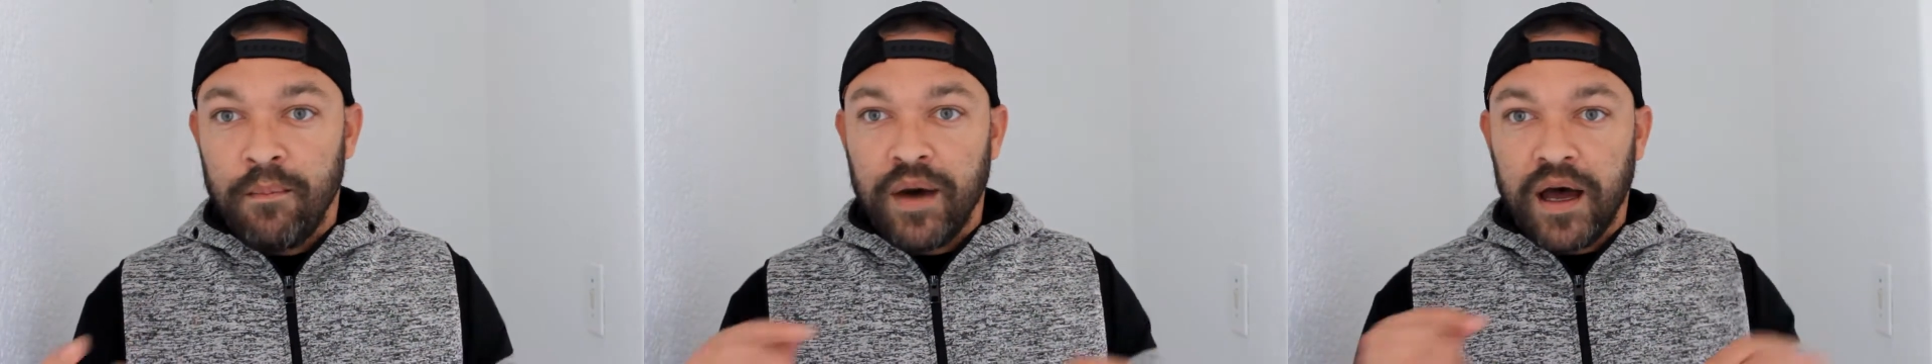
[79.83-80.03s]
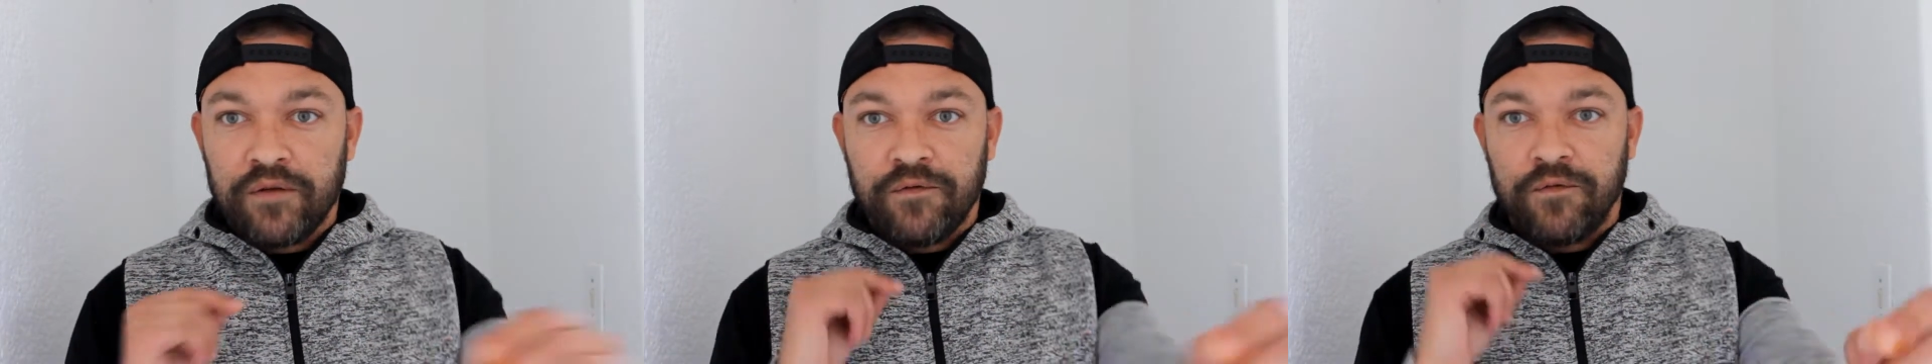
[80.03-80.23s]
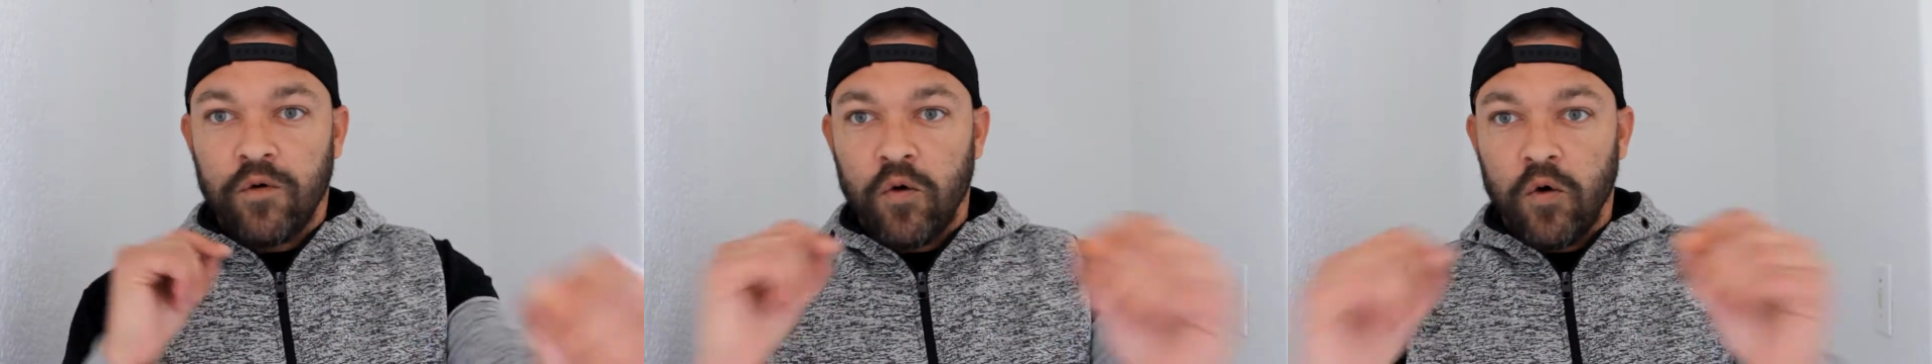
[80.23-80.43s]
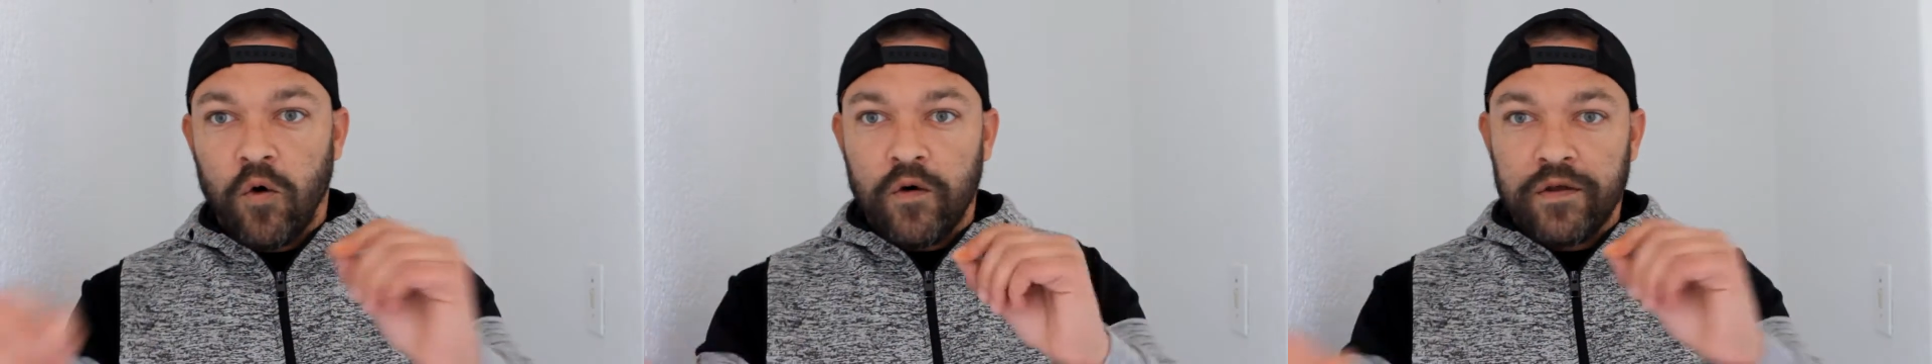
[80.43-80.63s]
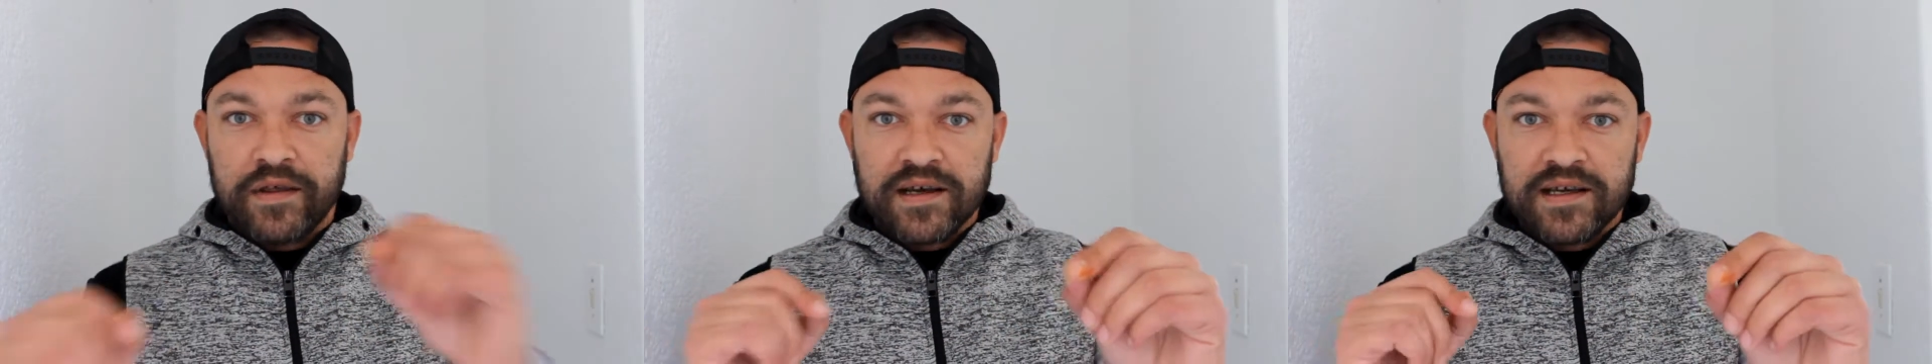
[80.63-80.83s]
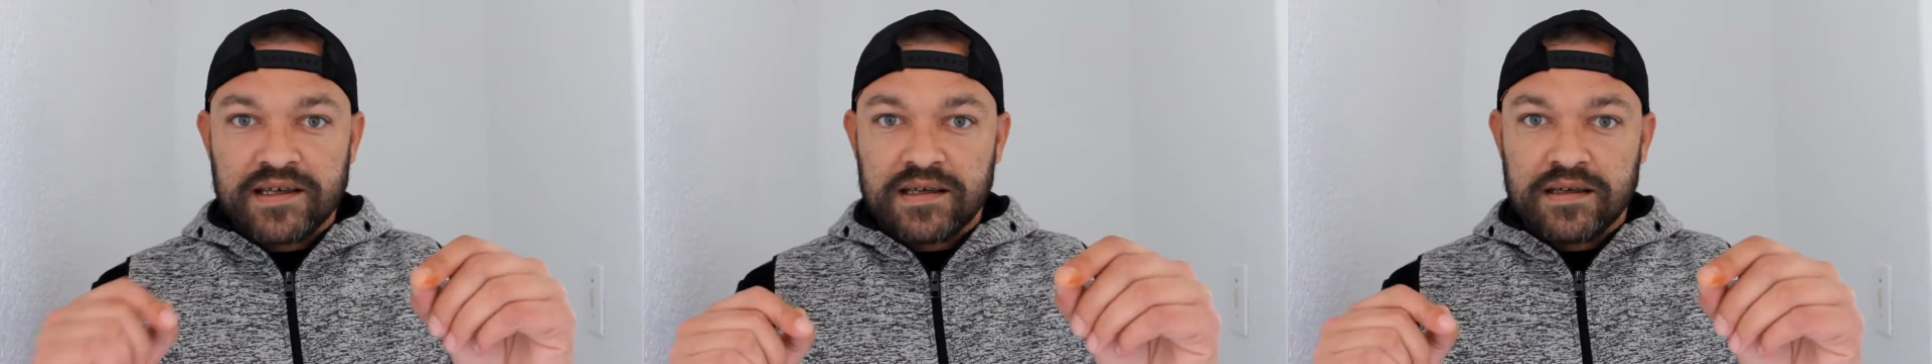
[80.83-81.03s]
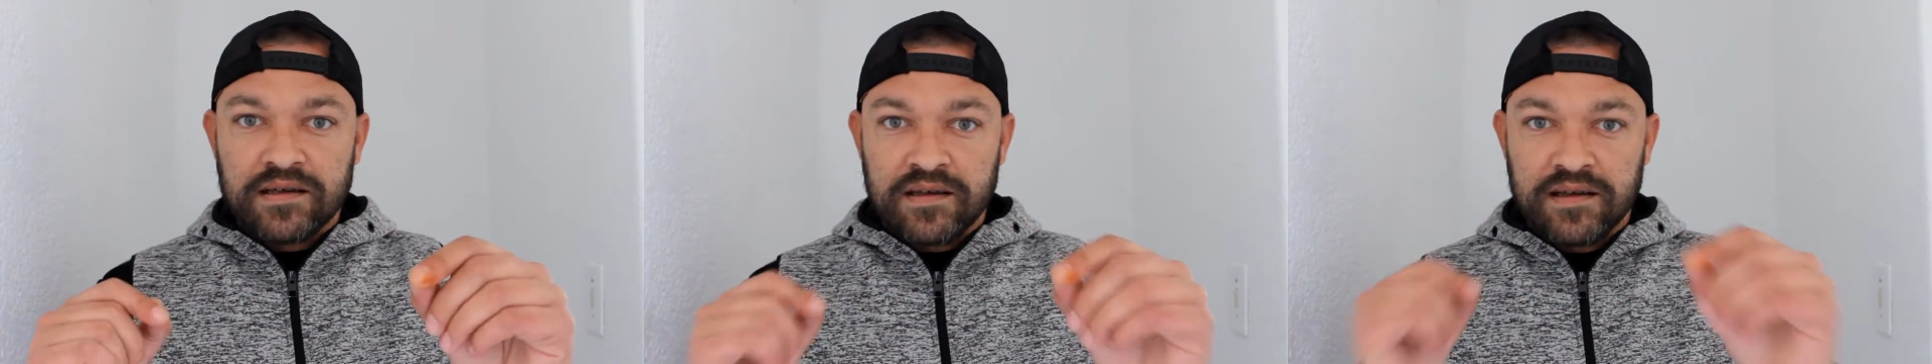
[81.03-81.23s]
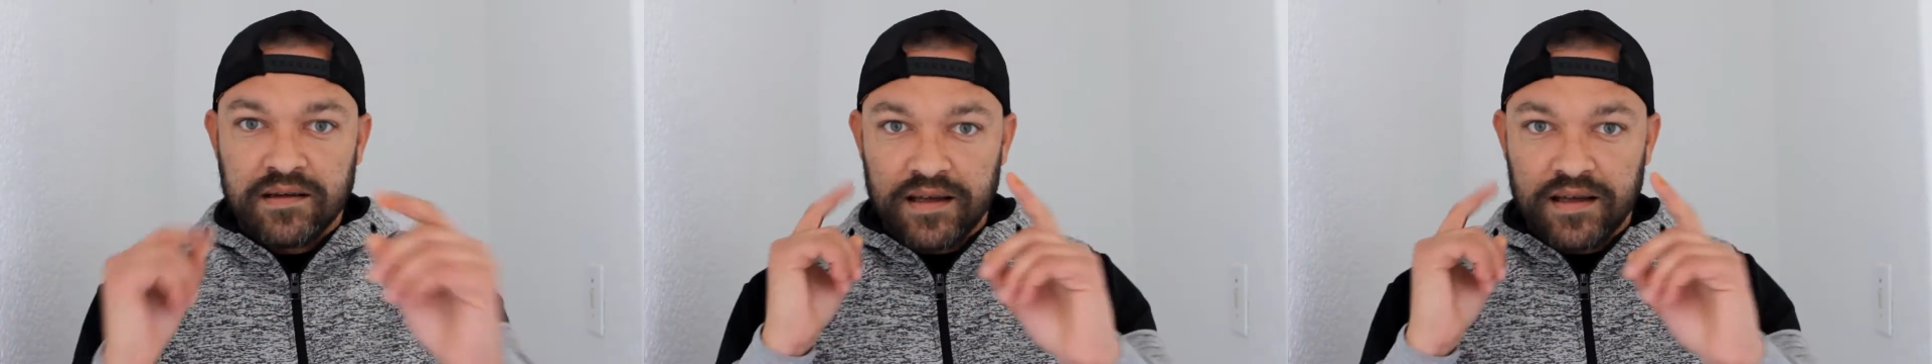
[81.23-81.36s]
but for this